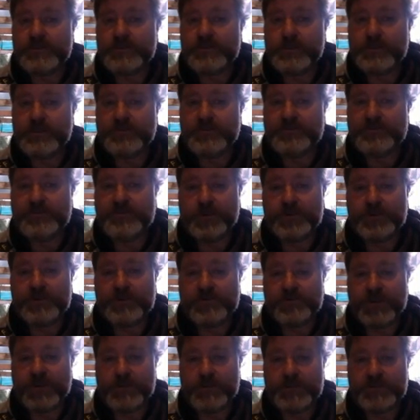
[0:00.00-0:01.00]
one of the first
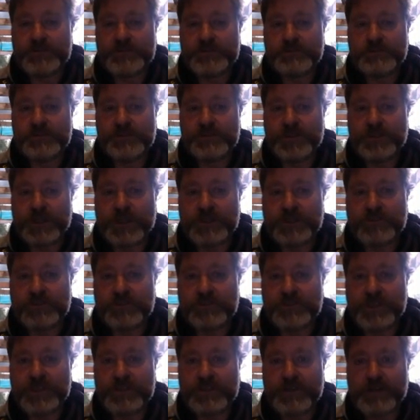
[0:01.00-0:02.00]
developments was the idea of the
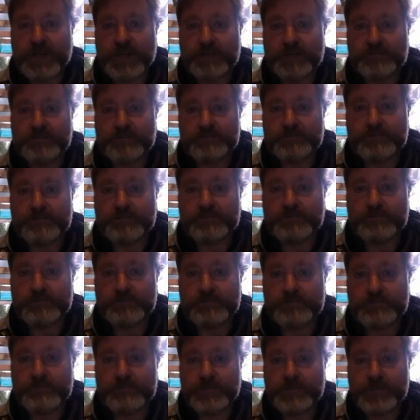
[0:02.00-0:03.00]
telegraph.
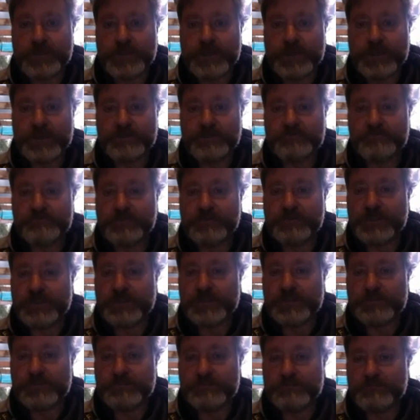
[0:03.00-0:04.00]
And it
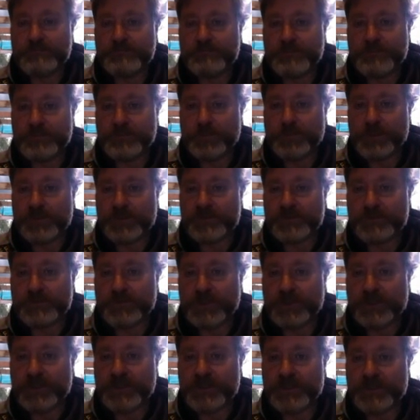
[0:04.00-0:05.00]
really is quite a
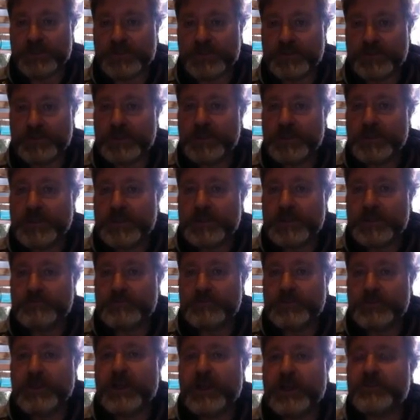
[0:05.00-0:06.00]
simple idea. It
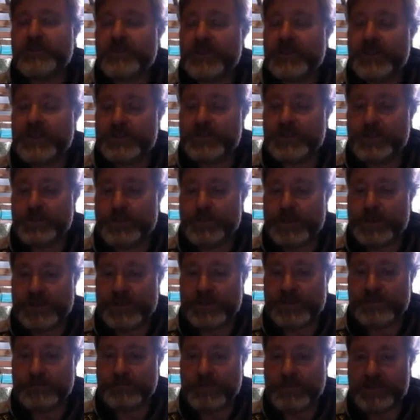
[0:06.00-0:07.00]
relies on
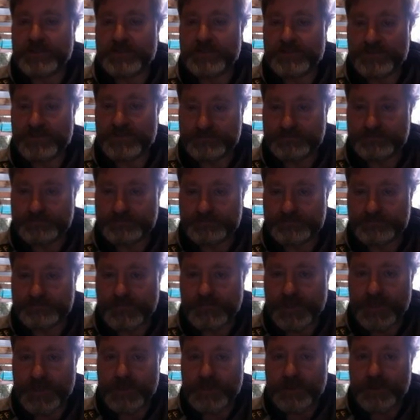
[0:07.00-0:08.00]
electromagnetism, and
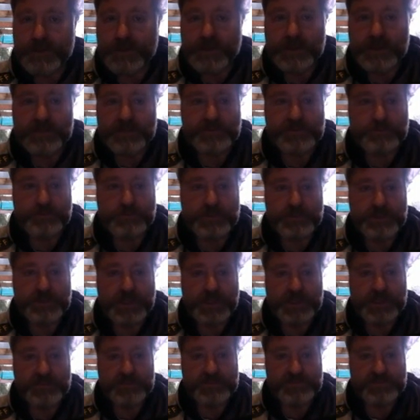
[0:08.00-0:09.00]
he simply
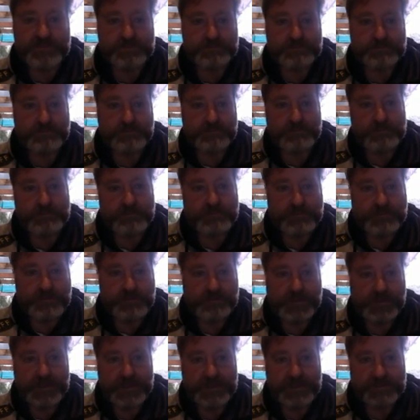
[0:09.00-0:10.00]
has
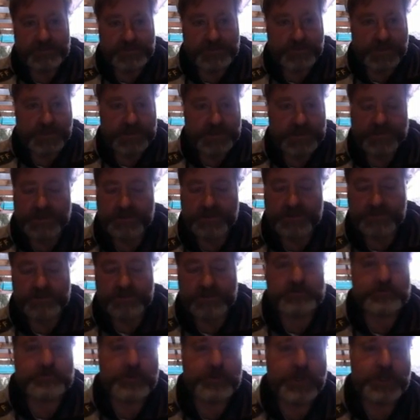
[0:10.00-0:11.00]
a magnet there on
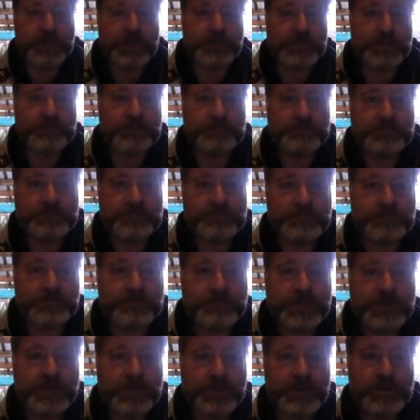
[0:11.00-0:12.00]
the diagram,
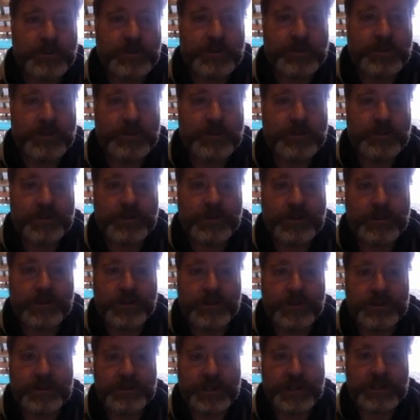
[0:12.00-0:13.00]

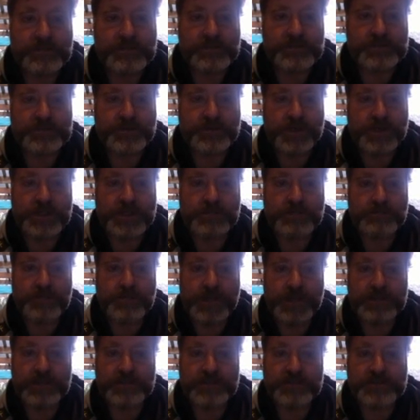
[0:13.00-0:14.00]
and it had a striking
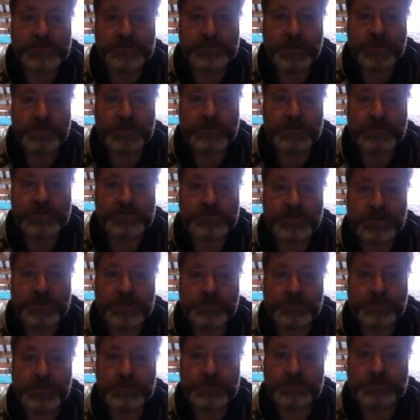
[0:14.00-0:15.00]
part and struck
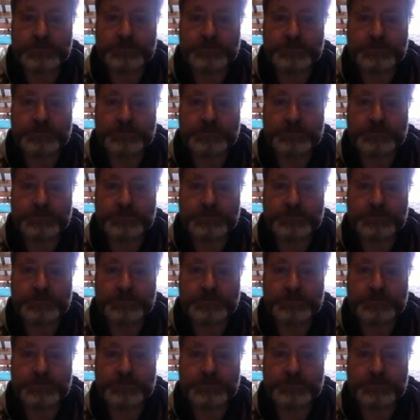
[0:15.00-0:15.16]
the bell.